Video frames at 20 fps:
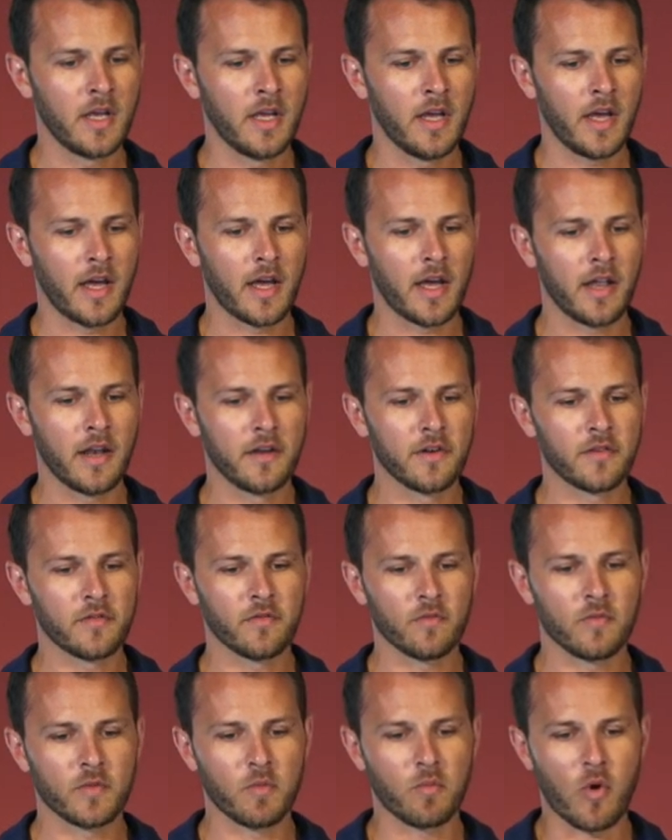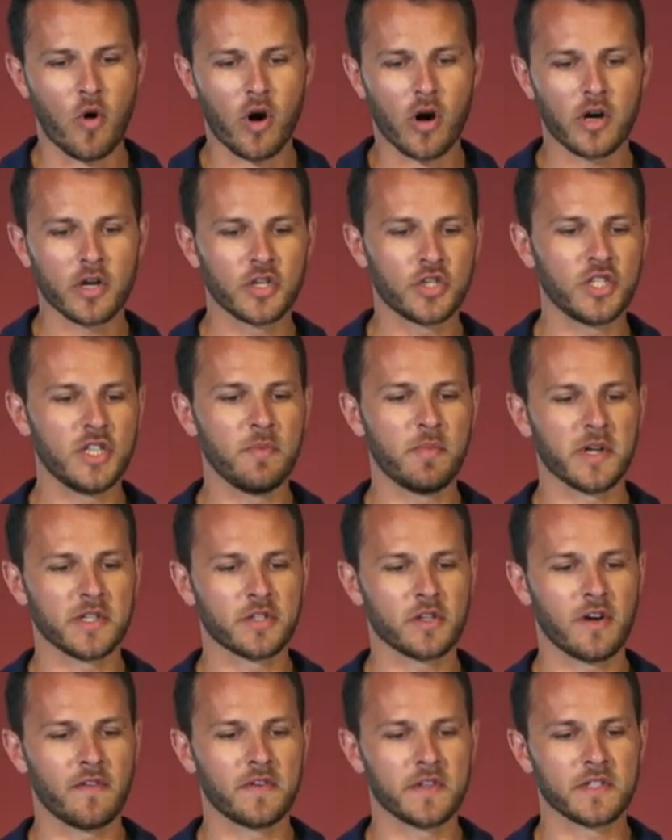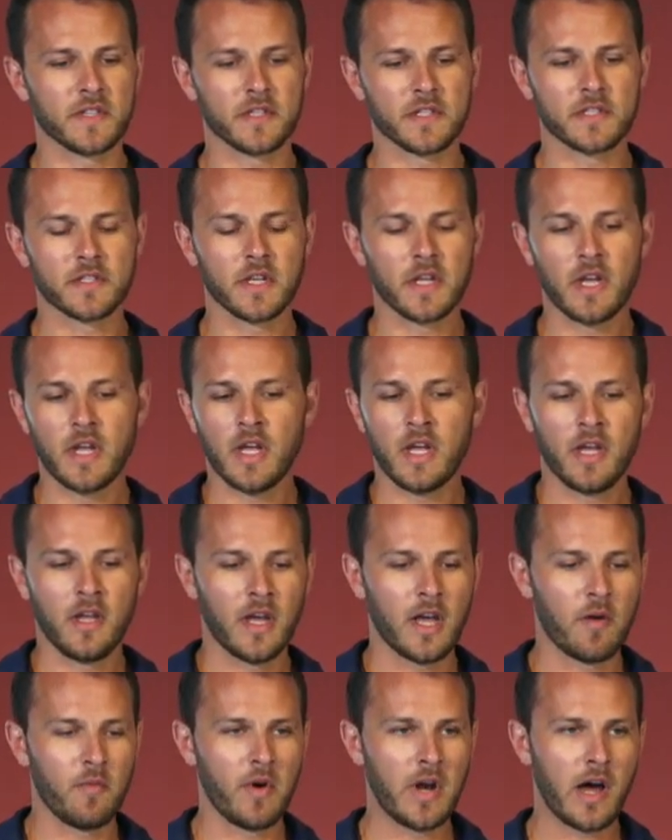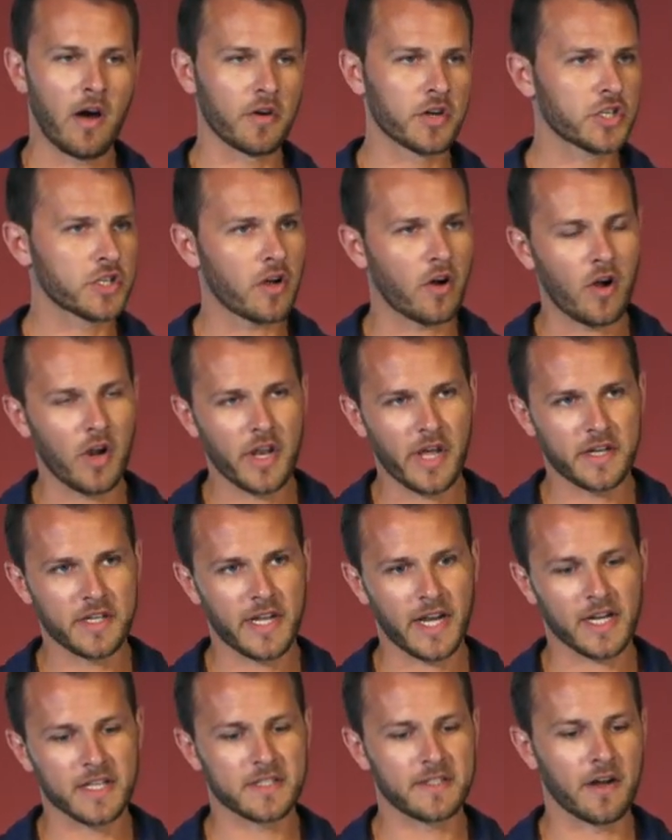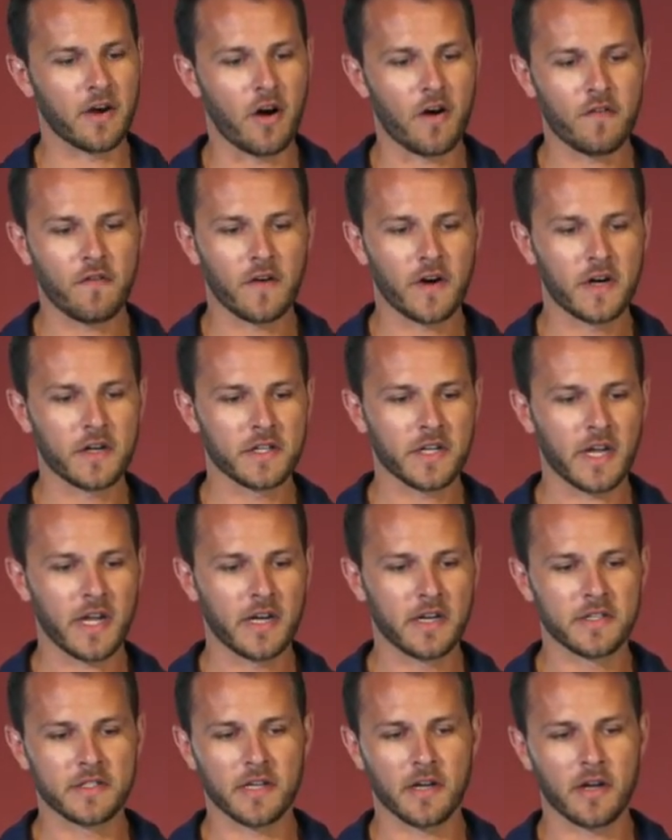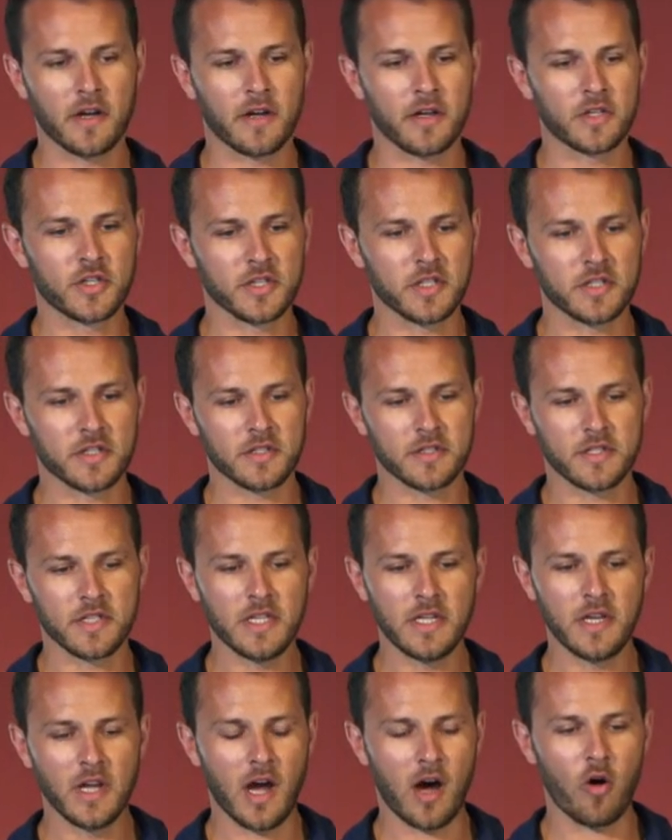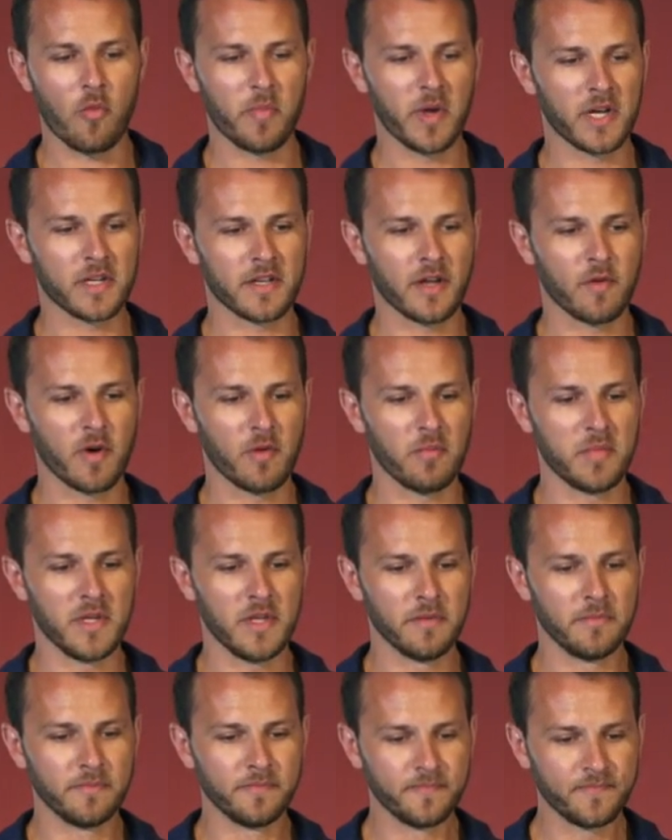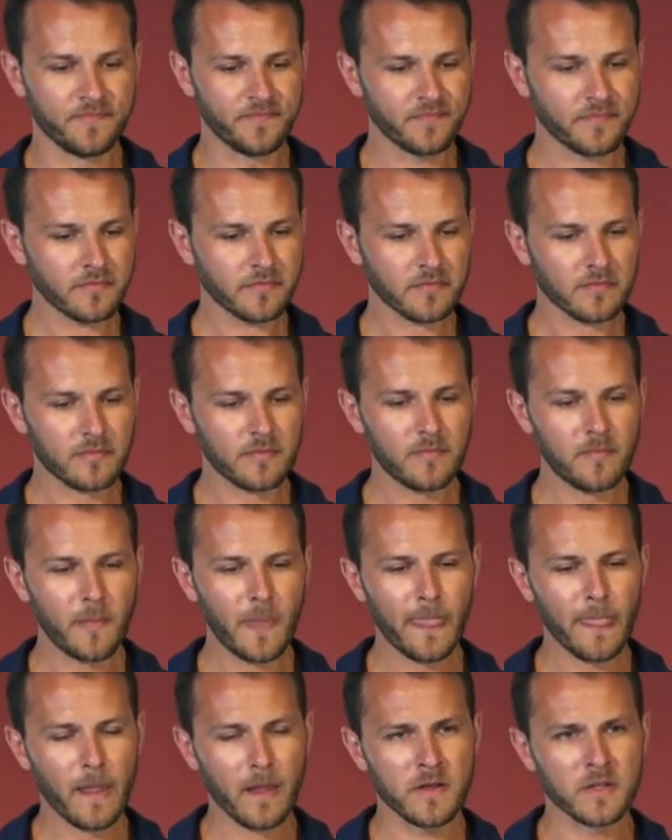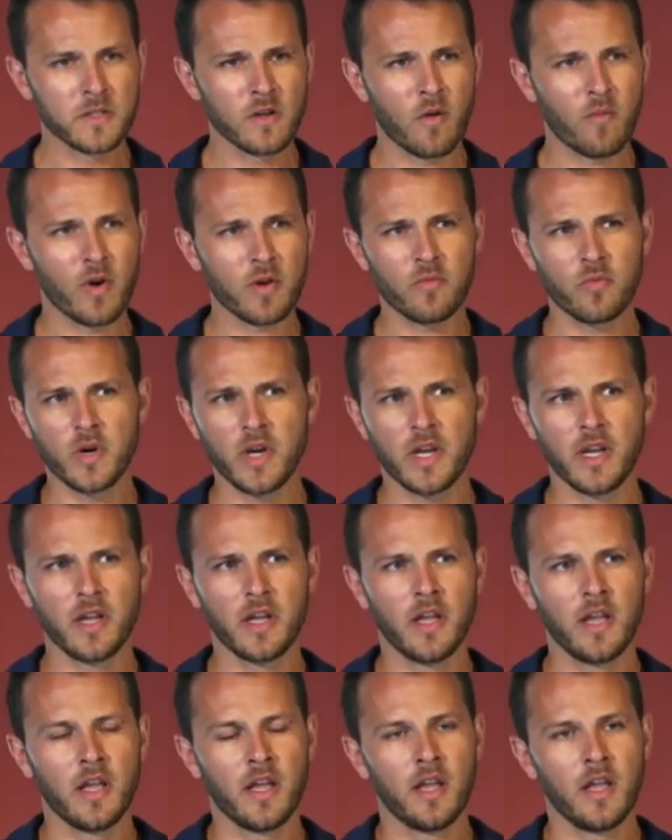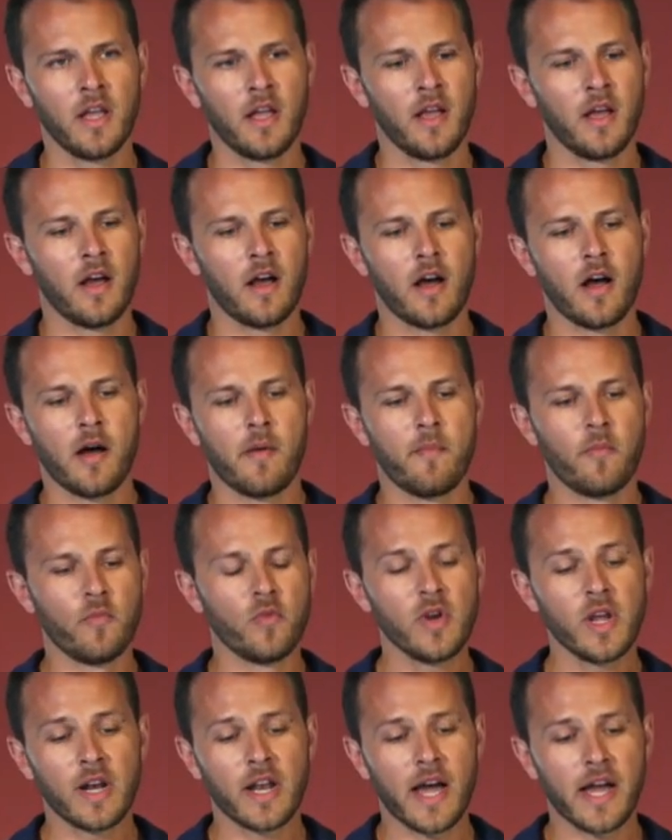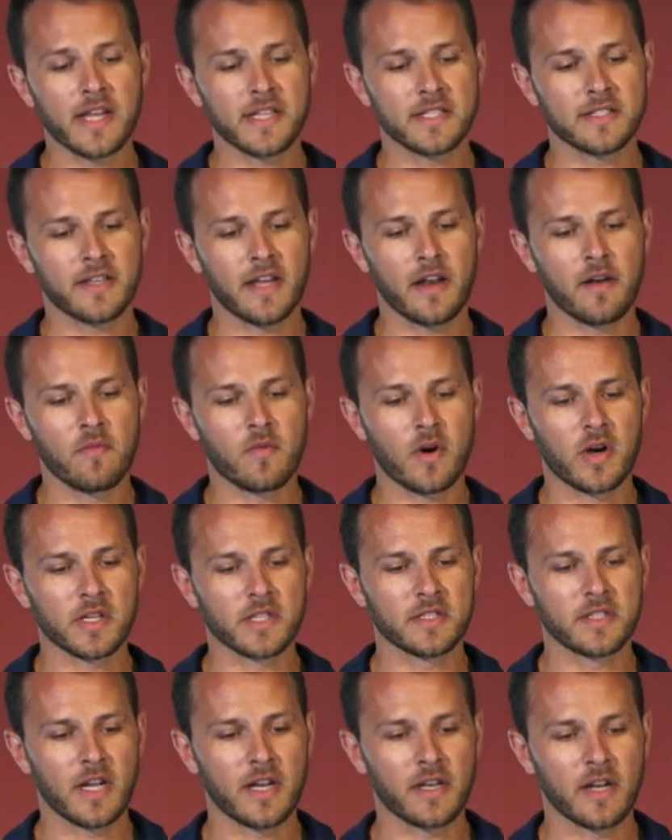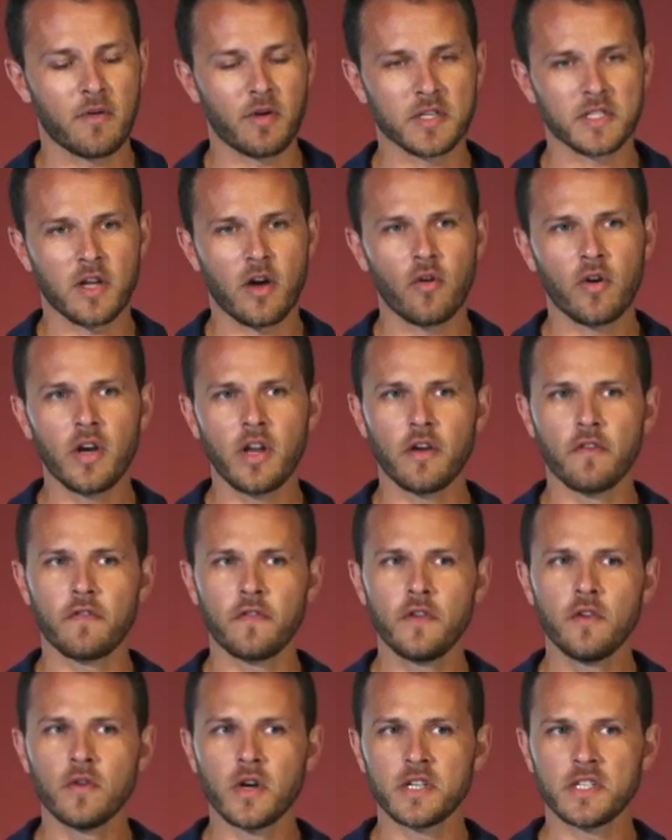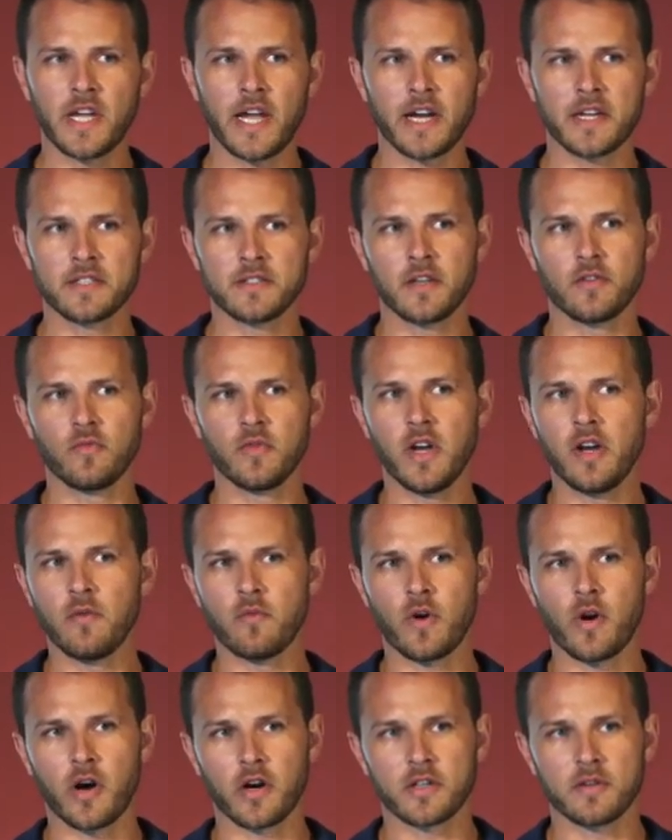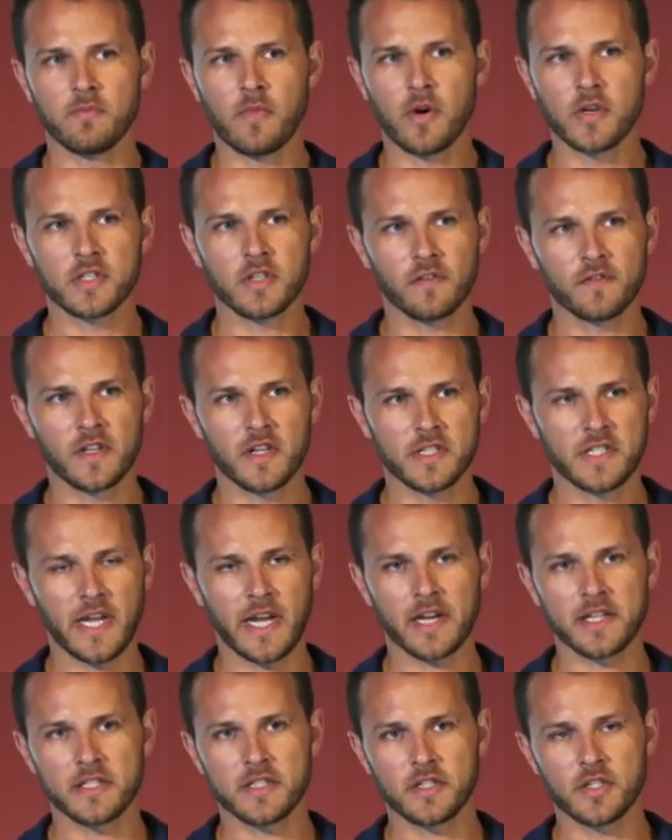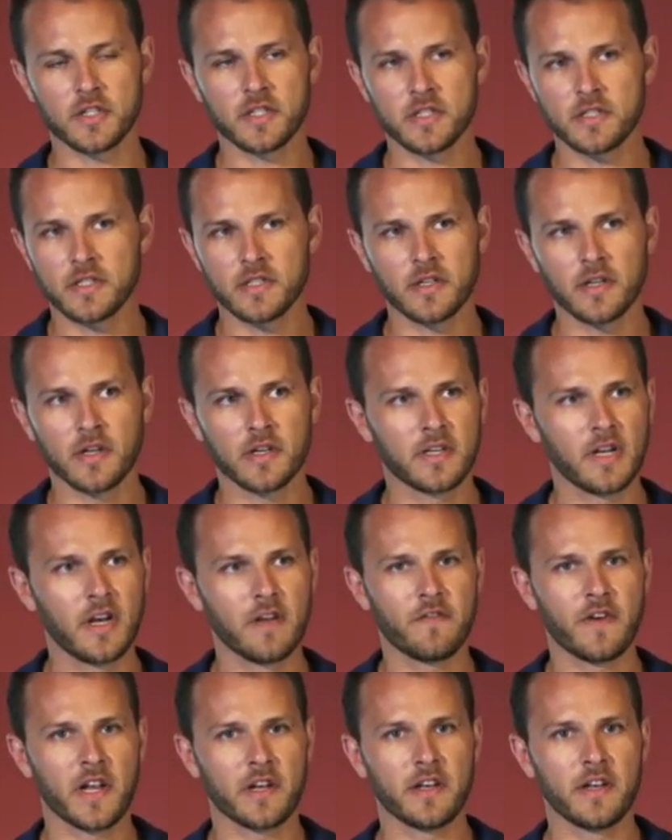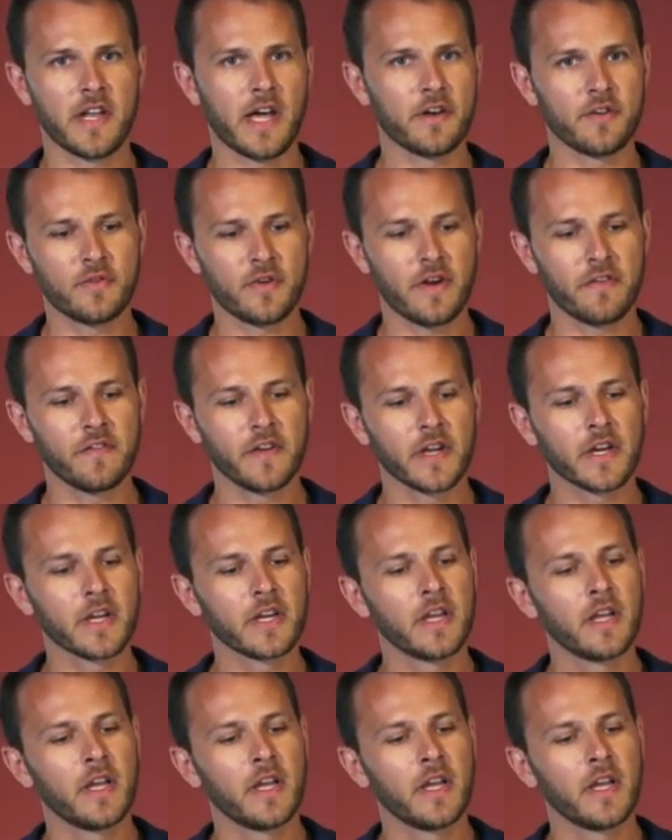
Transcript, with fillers: and more cheaper services. And we launched all the attacks they offered and uh, just see how big they will be. So what we um, realized then was that there was only a few attacks that really worked. Most of the attacks just uh, delivered non traffic.